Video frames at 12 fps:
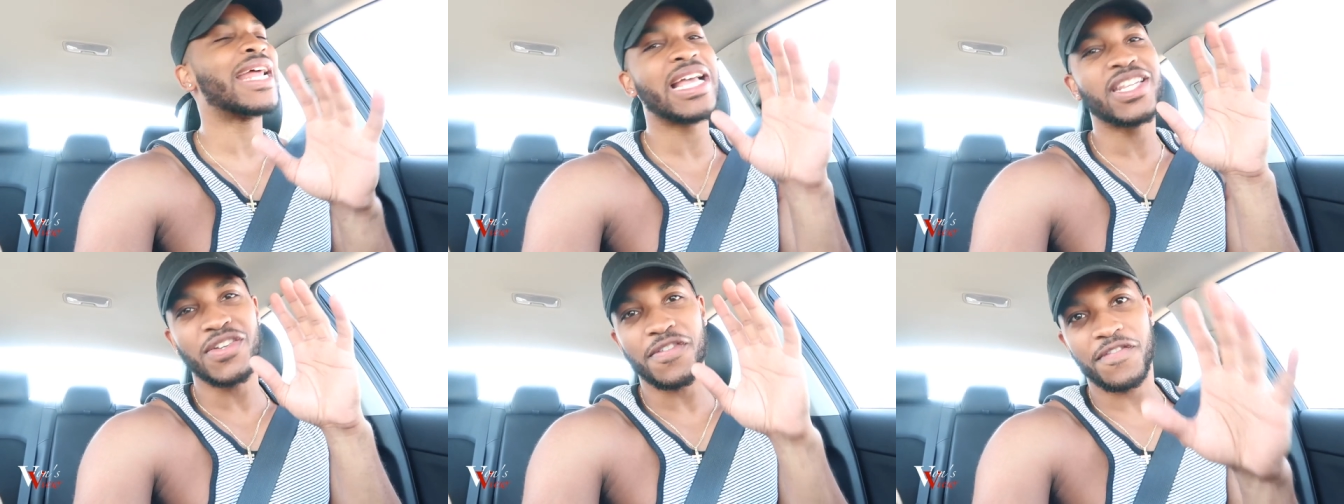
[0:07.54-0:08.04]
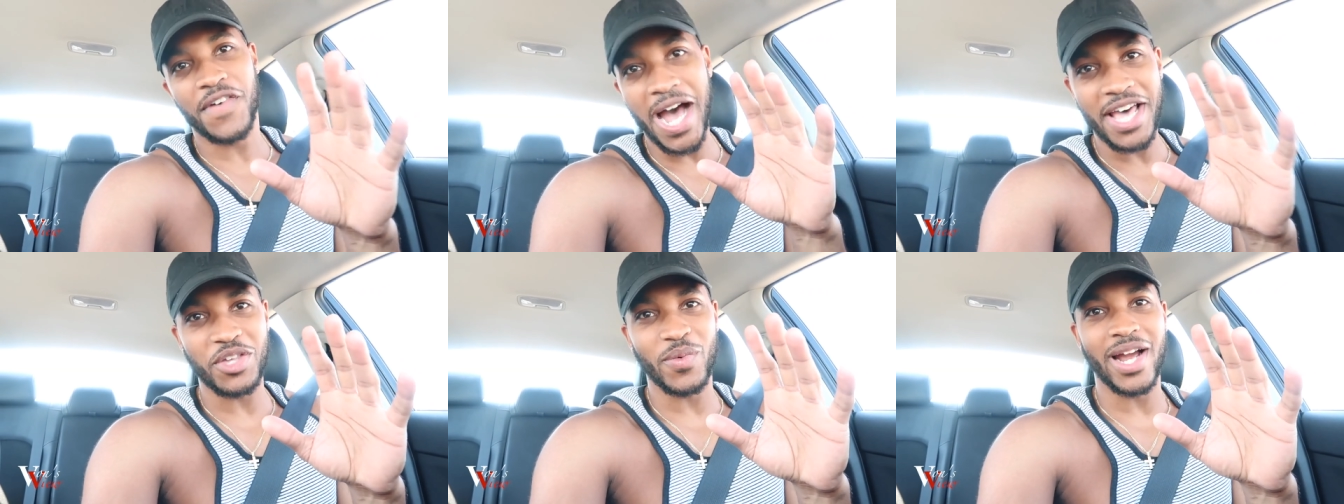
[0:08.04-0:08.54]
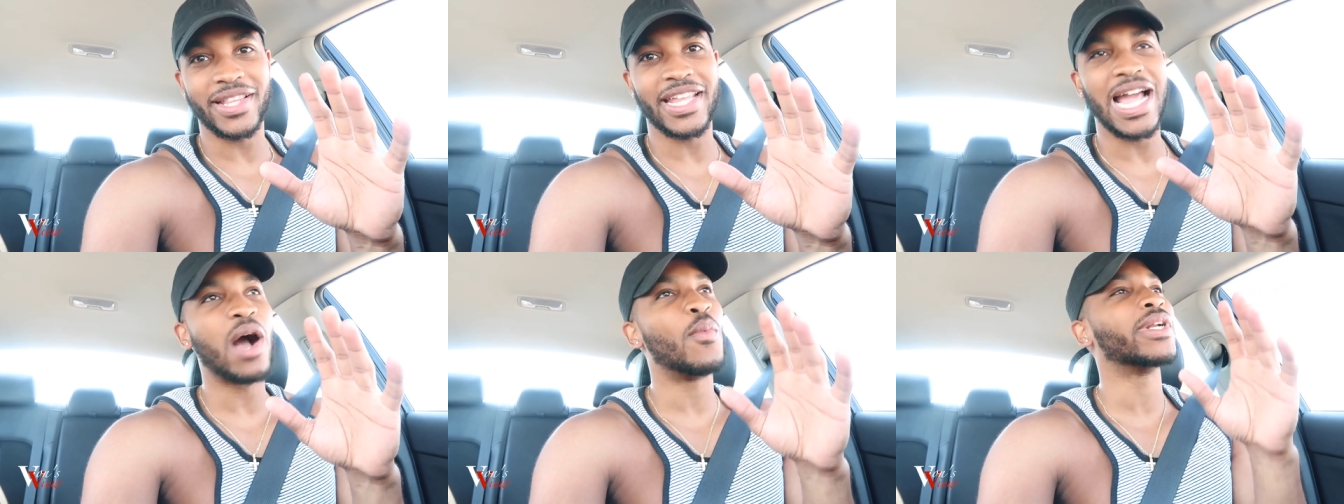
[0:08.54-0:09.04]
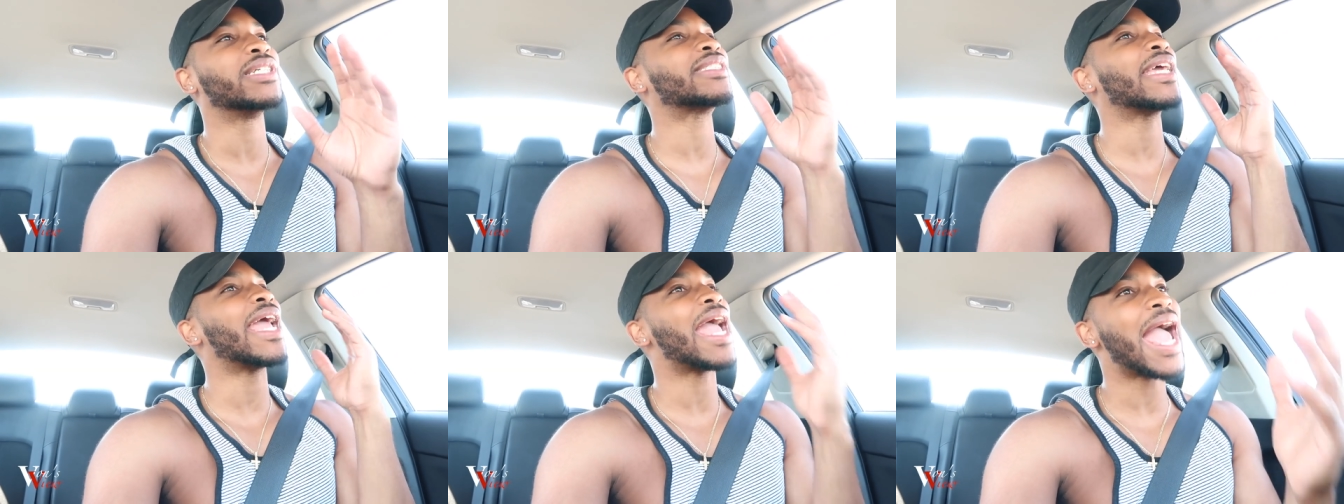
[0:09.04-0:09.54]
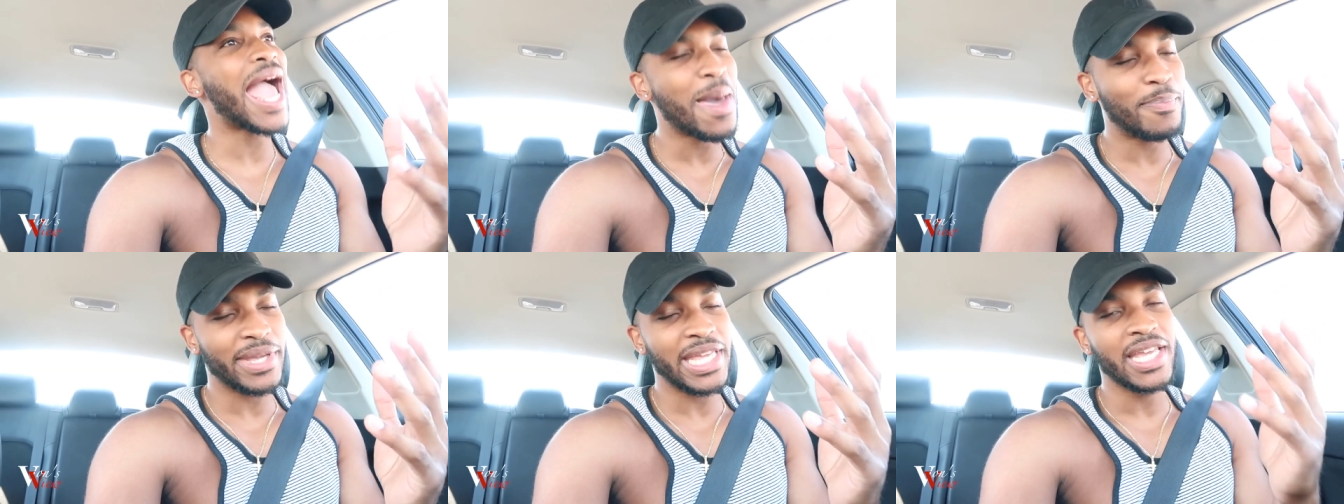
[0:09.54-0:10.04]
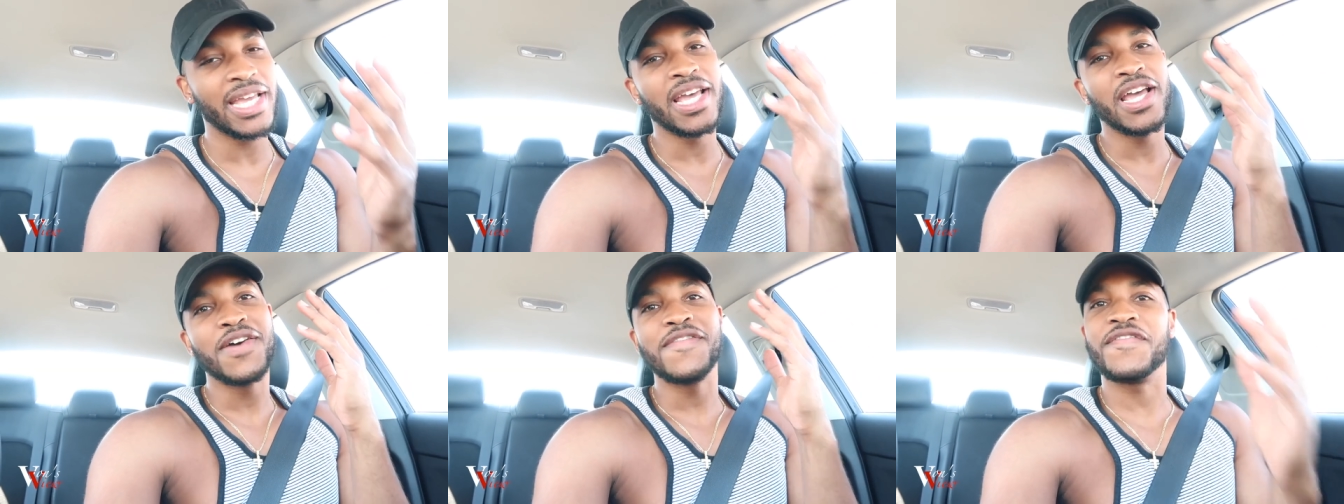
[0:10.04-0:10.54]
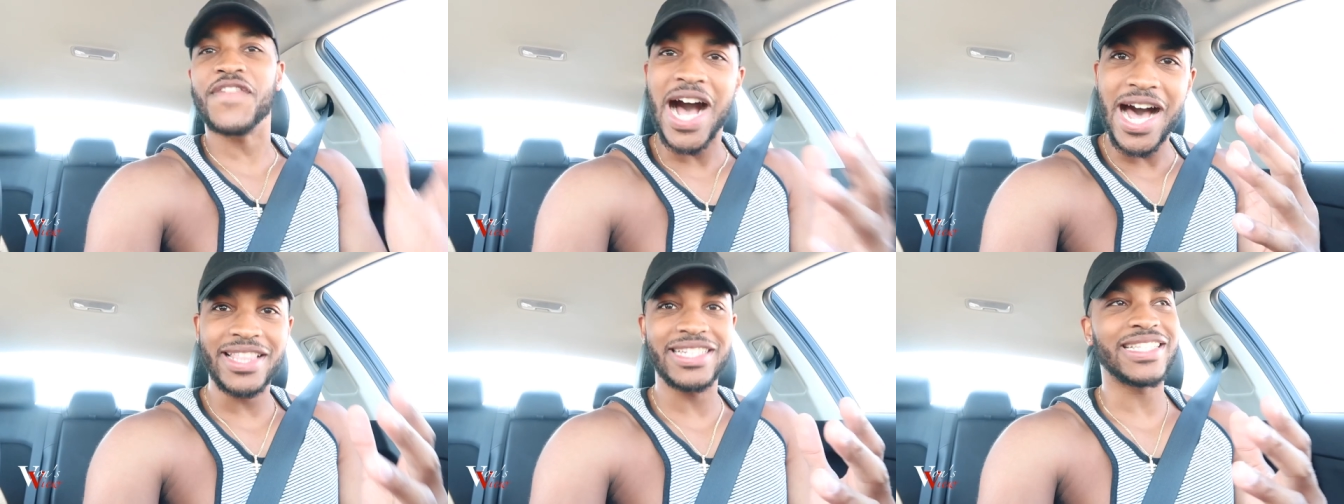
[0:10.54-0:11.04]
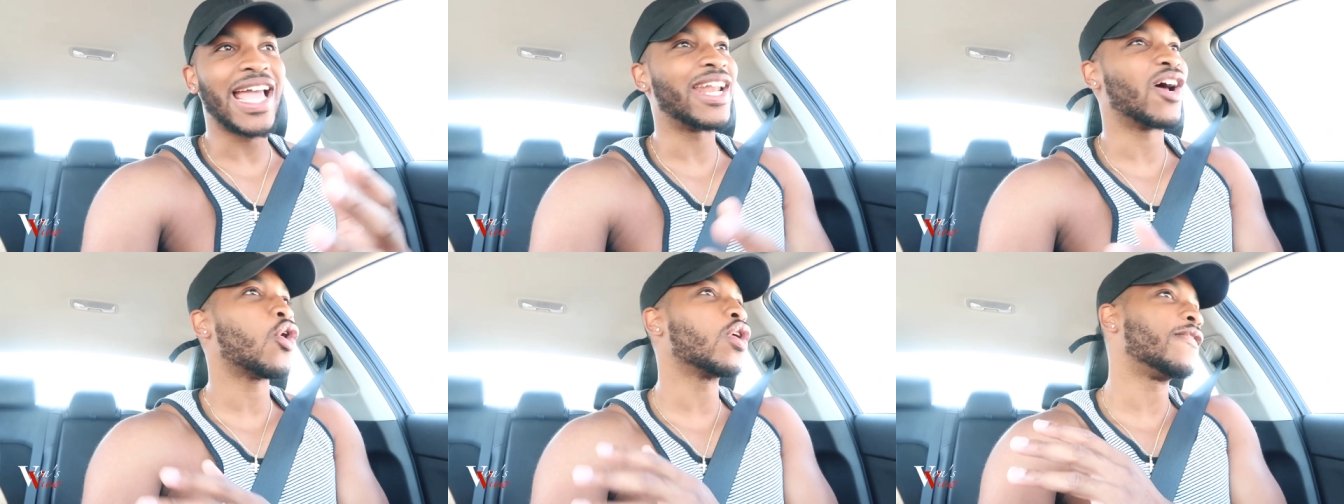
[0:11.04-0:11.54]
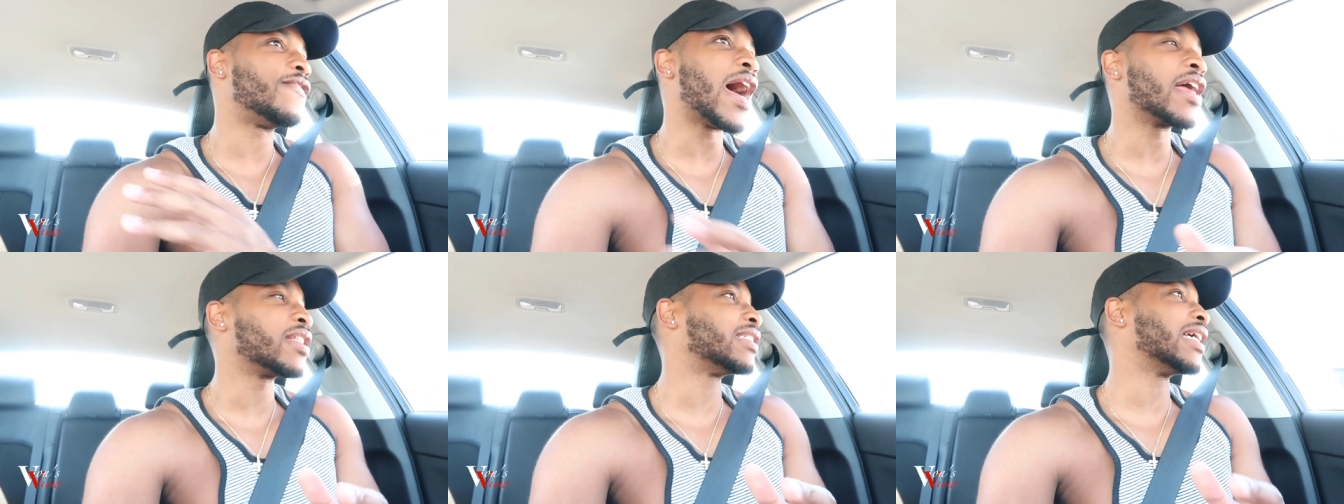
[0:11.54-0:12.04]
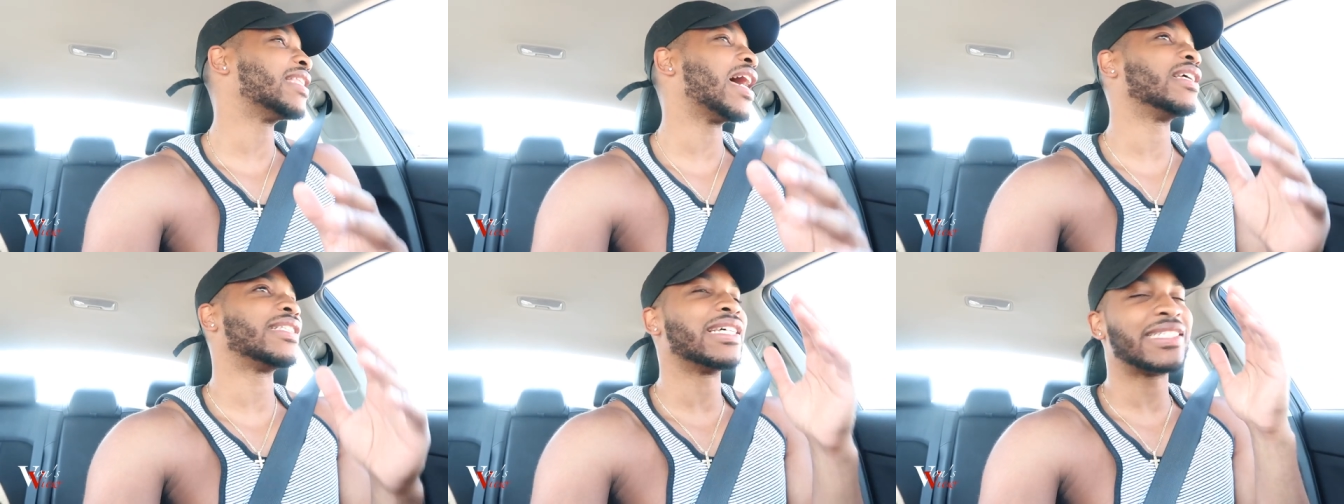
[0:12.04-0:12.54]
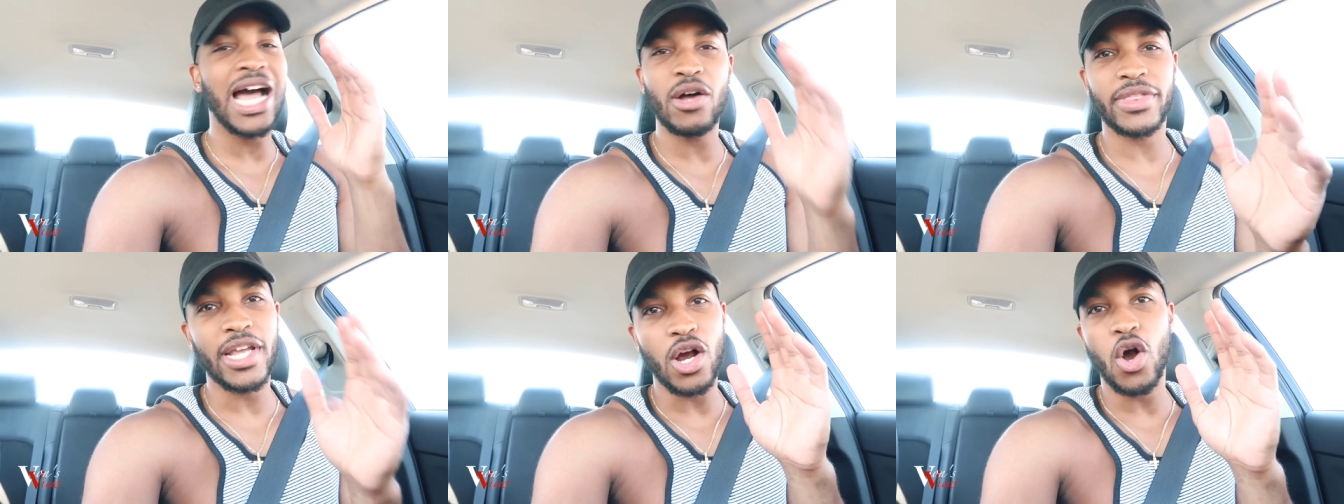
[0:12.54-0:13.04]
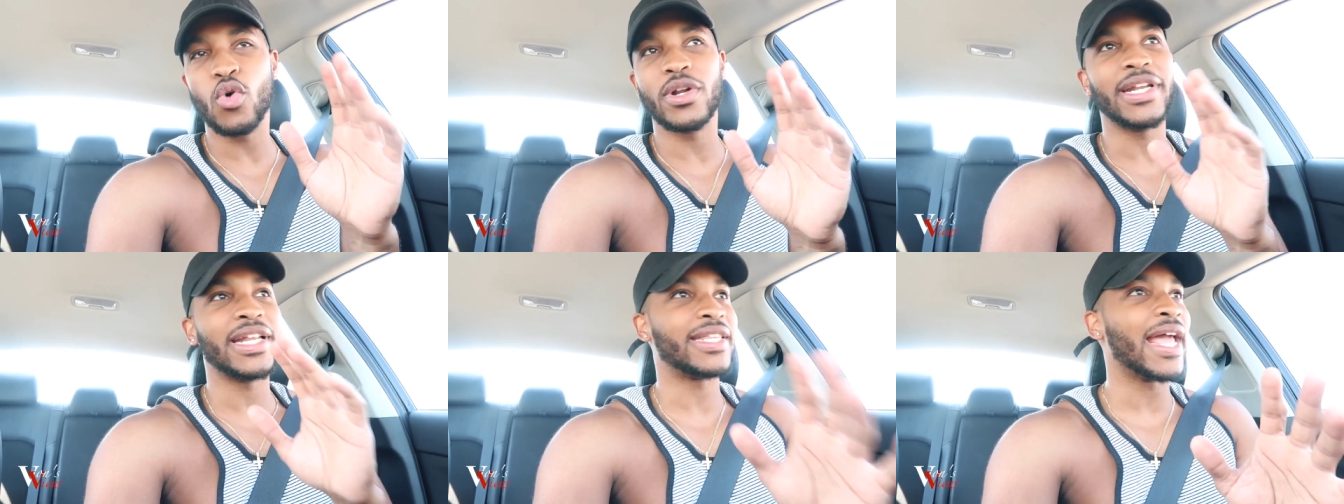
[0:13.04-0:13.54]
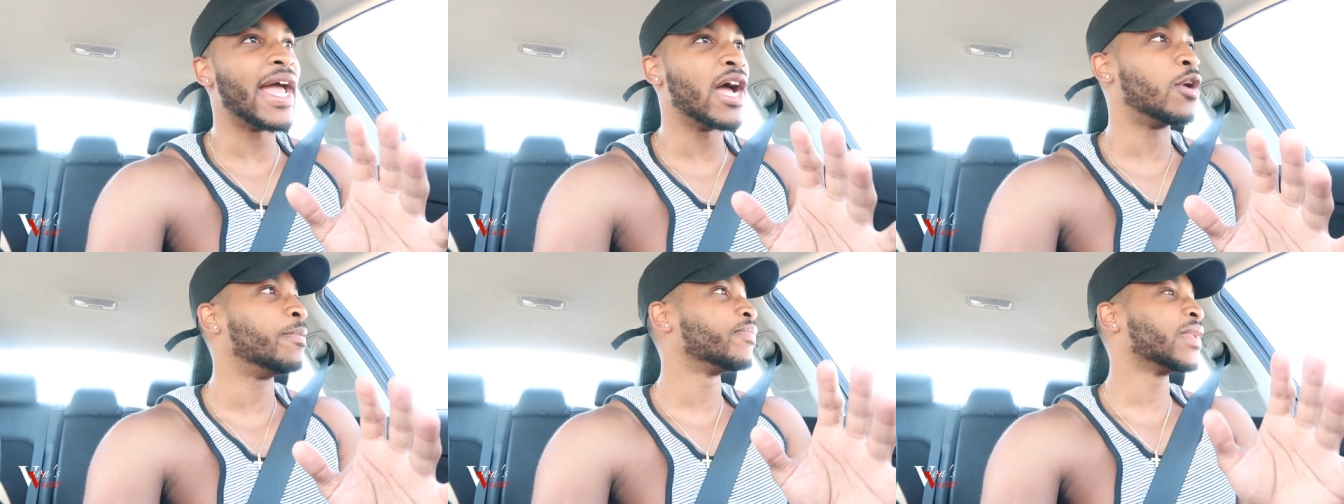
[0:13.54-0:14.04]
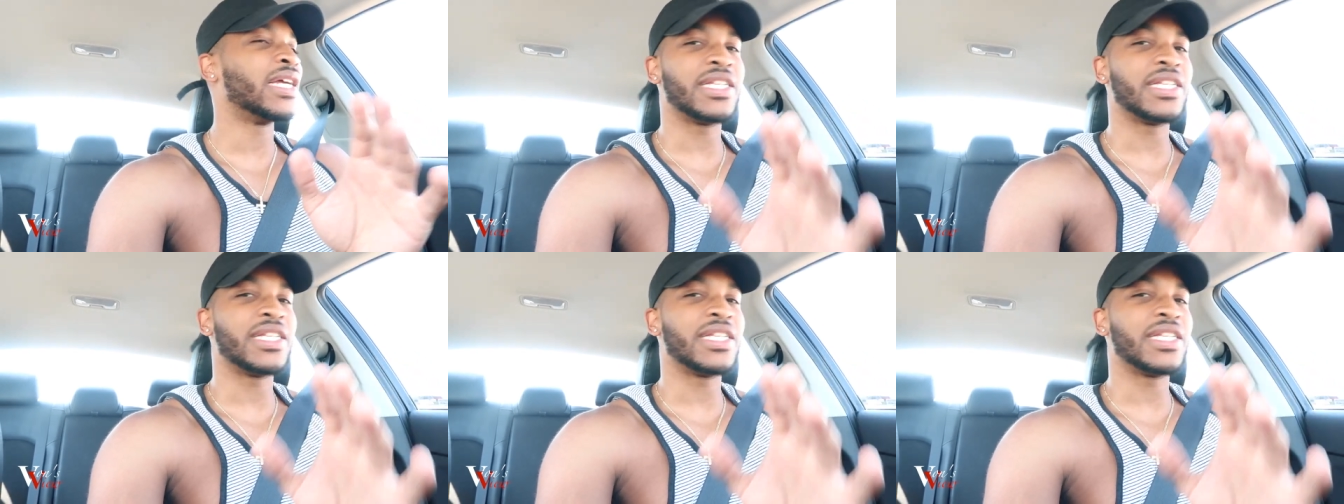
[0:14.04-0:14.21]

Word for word: that is a father right there. I want to say happy Father's Day to all the fathers that's out there holding it down,